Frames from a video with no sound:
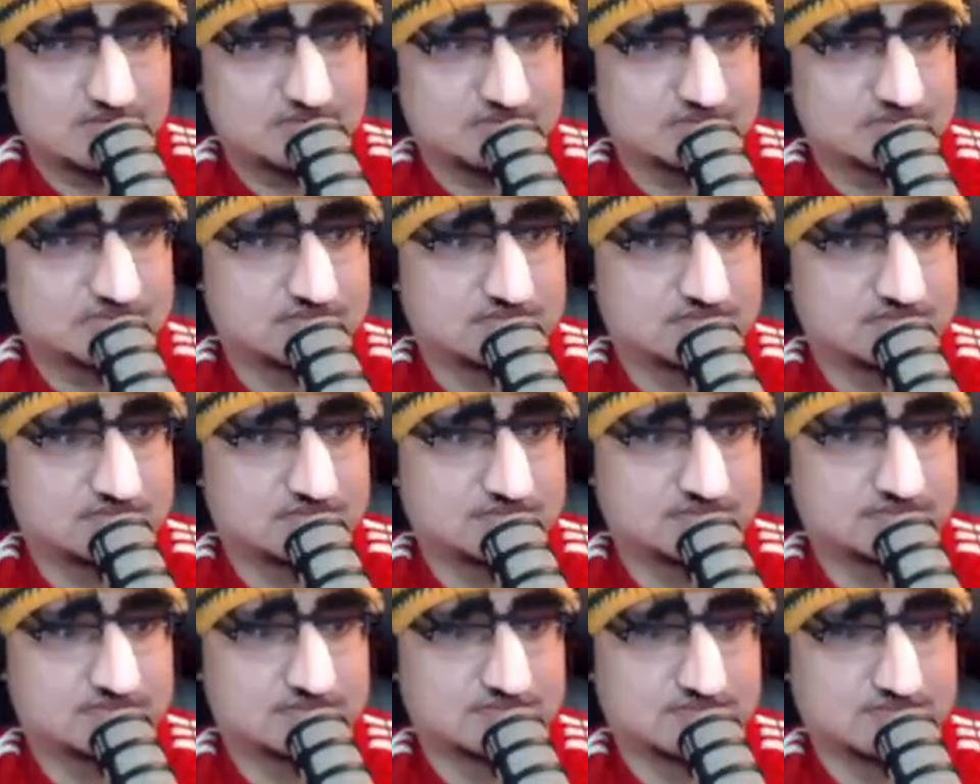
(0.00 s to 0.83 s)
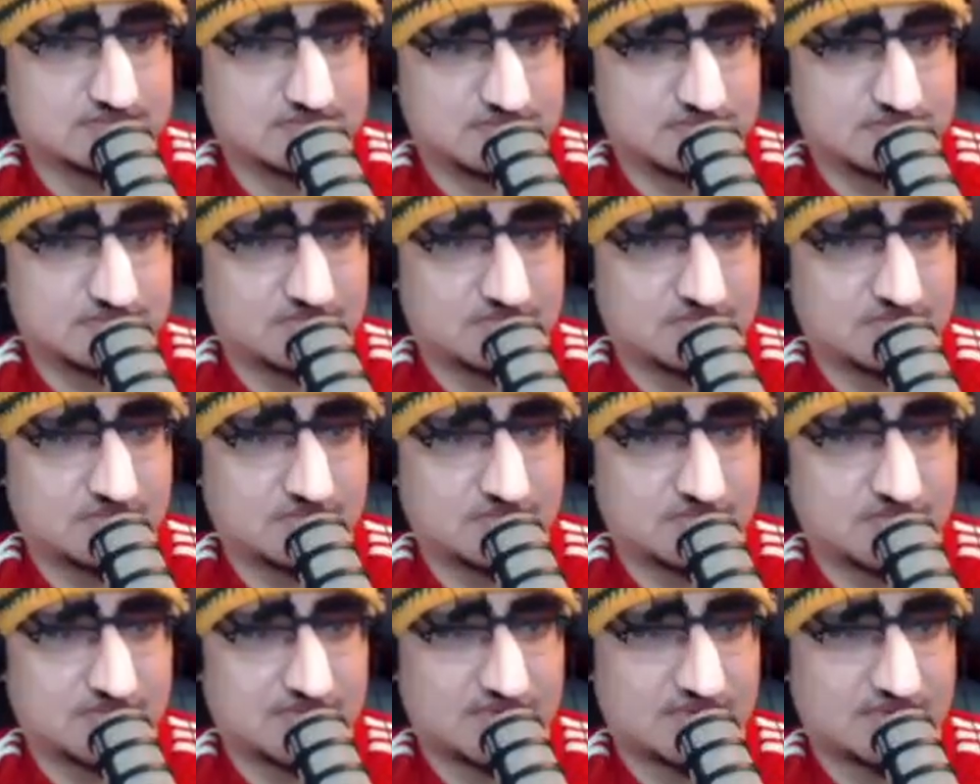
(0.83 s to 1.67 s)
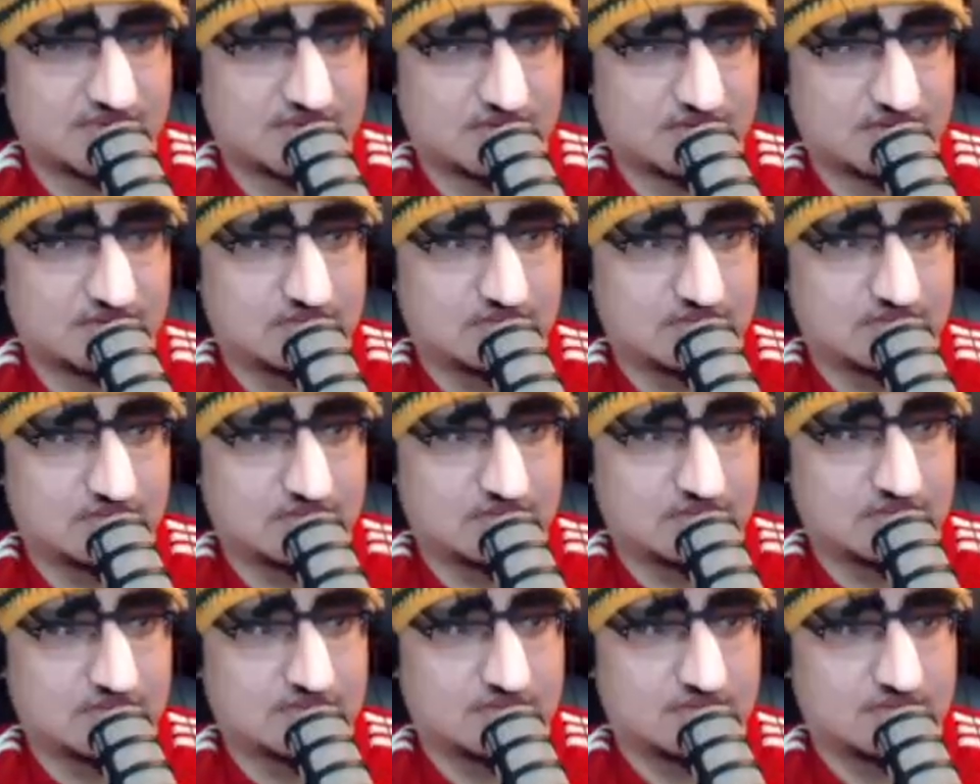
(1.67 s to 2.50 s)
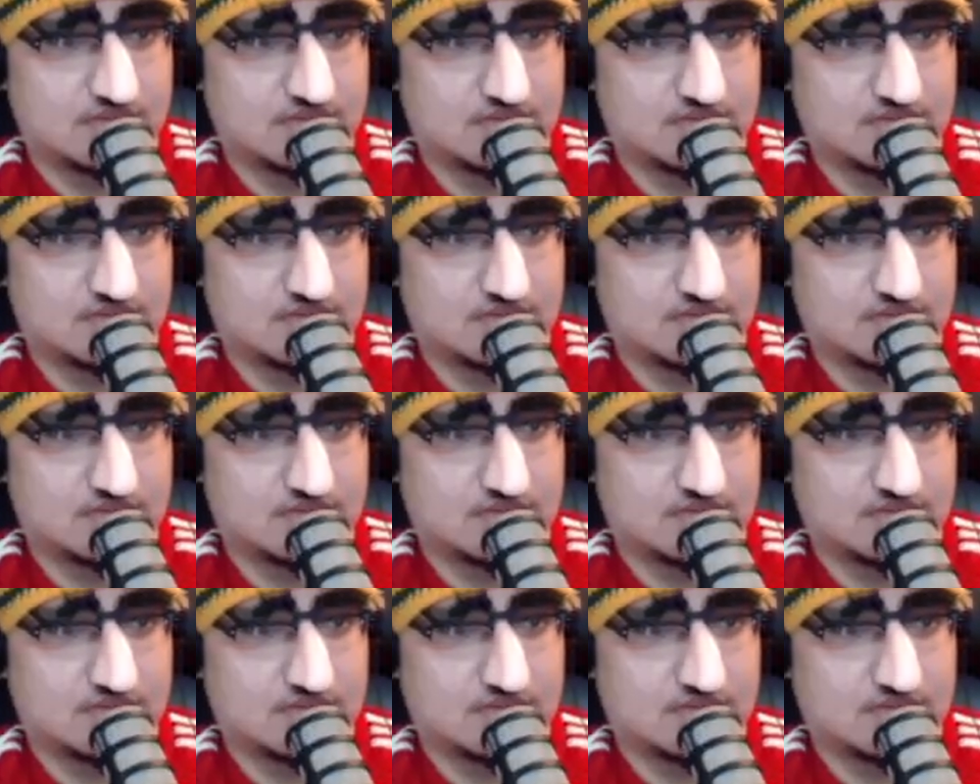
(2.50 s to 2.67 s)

No words are spoken by the person on screen.